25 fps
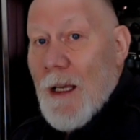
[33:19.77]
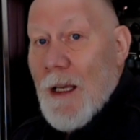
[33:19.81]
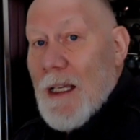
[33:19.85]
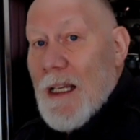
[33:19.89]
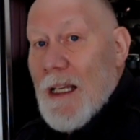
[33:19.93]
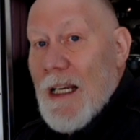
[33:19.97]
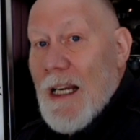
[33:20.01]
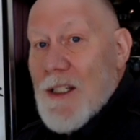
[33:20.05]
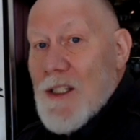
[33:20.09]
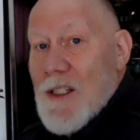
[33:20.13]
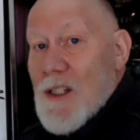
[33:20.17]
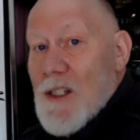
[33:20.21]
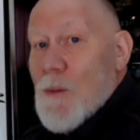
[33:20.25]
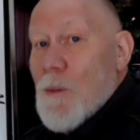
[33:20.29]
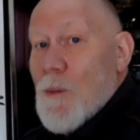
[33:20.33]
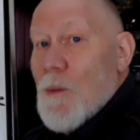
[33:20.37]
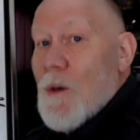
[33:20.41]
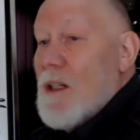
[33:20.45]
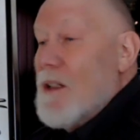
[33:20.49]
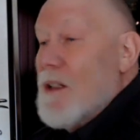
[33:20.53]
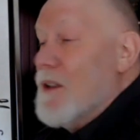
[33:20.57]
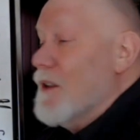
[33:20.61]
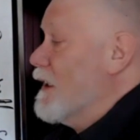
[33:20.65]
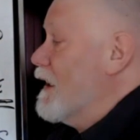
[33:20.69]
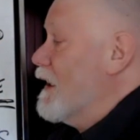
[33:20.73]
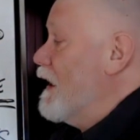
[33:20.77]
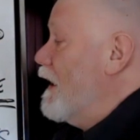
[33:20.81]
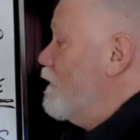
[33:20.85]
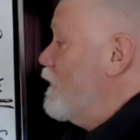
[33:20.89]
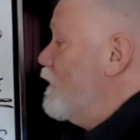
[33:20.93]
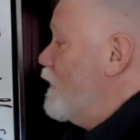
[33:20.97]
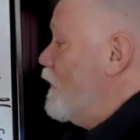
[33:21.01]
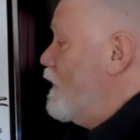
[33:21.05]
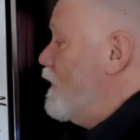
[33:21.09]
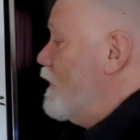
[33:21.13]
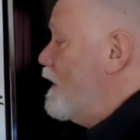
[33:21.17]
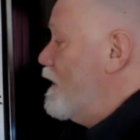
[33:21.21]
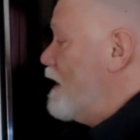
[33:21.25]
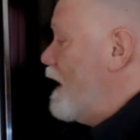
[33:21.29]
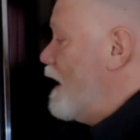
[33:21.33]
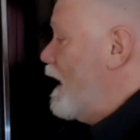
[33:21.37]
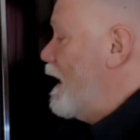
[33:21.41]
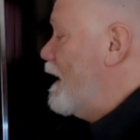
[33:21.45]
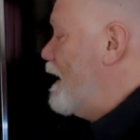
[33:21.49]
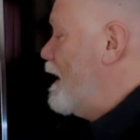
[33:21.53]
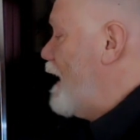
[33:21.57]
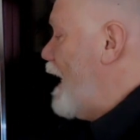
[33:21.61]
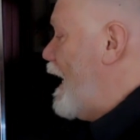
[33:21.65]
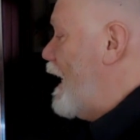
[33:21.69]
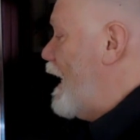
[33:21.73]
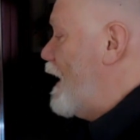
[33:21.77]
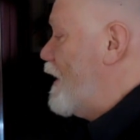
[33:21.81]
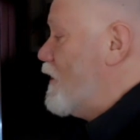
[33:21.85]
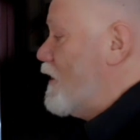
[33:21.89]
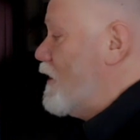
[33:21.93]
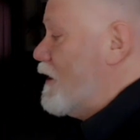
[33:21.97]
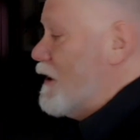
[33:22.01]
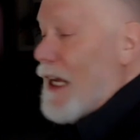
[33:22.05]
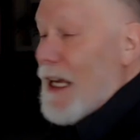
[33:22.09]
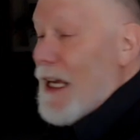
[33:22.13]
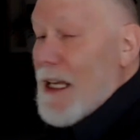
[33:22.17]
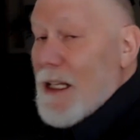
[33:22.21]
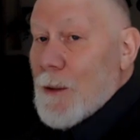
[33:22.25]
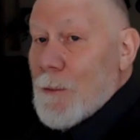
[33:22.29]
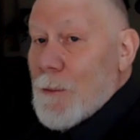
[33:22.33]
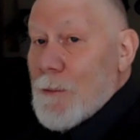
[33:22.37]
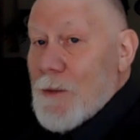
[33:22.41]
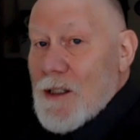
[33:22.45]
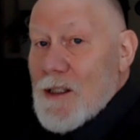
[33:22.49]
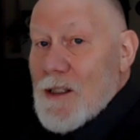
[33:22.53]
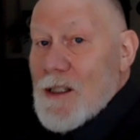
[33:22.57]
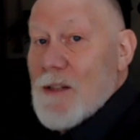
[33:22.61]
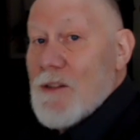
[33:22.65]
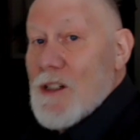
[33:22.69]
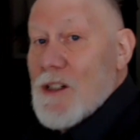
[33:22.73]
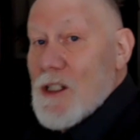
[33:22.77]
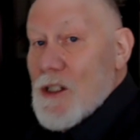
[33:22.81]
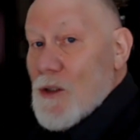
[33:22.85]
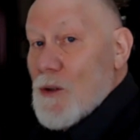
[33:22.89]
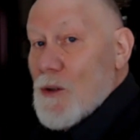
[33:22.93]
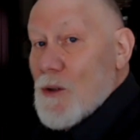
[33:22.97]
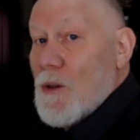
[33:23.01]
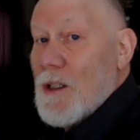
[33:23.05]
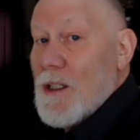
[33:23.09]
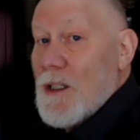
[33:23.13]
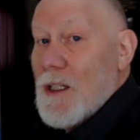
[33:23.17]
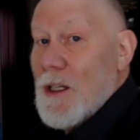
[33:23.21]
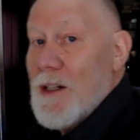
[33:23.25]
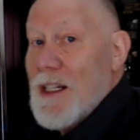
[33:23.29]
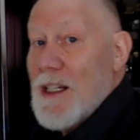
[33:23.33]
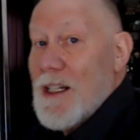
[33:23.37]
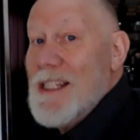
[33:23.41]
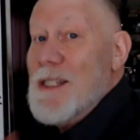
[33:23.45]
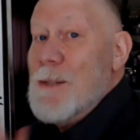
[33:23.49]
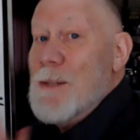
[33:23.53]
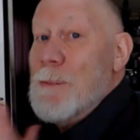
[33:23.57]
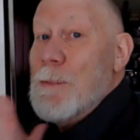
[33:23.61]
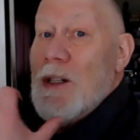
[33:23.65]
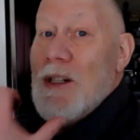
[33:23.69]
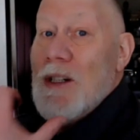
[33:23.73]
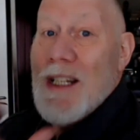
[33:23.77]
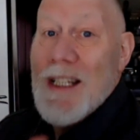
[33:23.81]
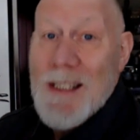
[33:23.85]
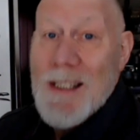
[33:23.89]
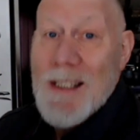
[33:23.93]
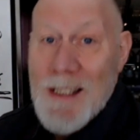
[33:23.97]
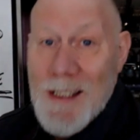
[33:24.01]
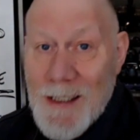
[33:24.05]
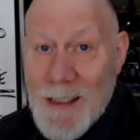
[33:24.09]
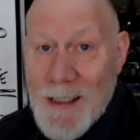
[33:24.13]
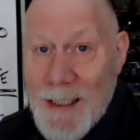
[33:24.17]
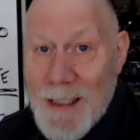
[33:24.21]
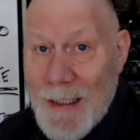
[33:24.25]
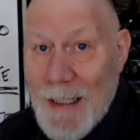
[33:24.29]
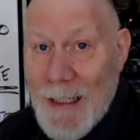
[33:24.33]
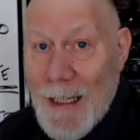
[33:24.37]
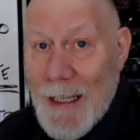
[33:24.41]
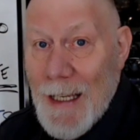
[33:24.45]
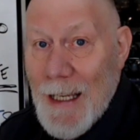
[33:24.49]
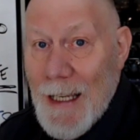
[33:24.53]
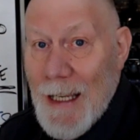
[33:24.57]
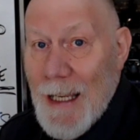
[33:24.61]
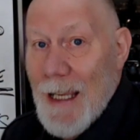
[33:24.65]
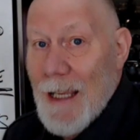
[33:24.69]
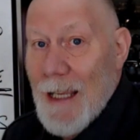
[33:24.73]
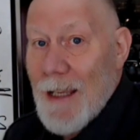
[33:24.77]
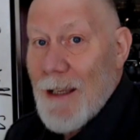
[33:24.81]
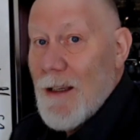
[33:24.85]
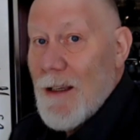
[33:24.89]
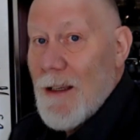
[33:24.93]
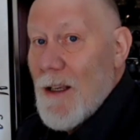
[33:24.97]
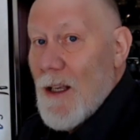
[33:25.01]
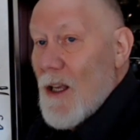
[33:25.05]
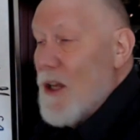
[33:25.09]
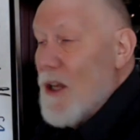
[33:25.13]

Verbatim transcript: but I just wanted to give you the 10 action elements of extraordinary experience today